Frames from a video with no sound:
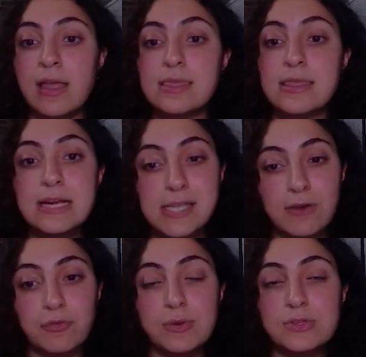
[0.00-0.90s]
These
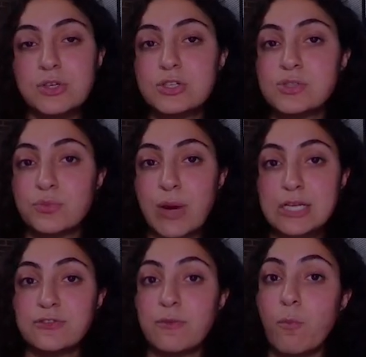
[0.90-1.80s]
influencers
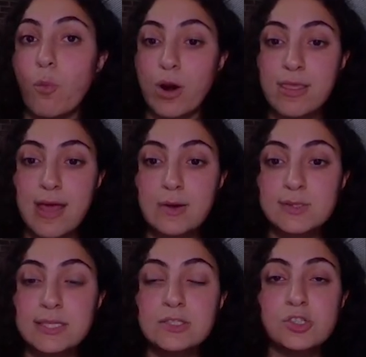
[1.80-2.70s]
range from
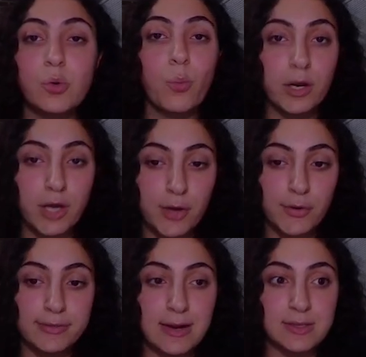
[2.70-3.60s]
1,000 to
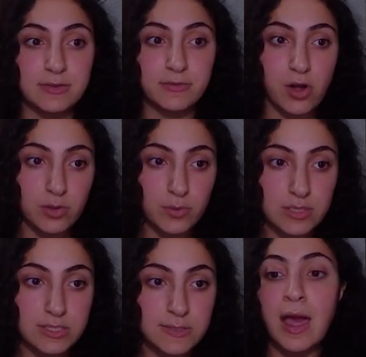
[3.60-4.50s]
100,000
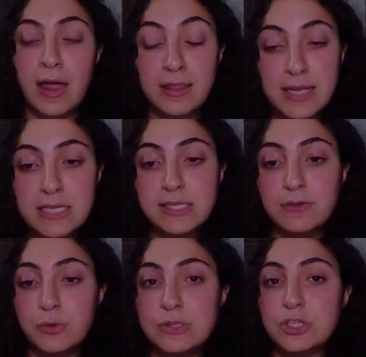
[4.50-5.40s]
followers. And these
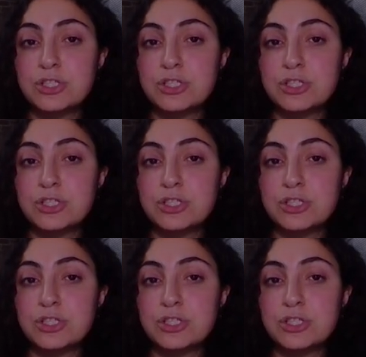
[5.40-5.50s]
influencers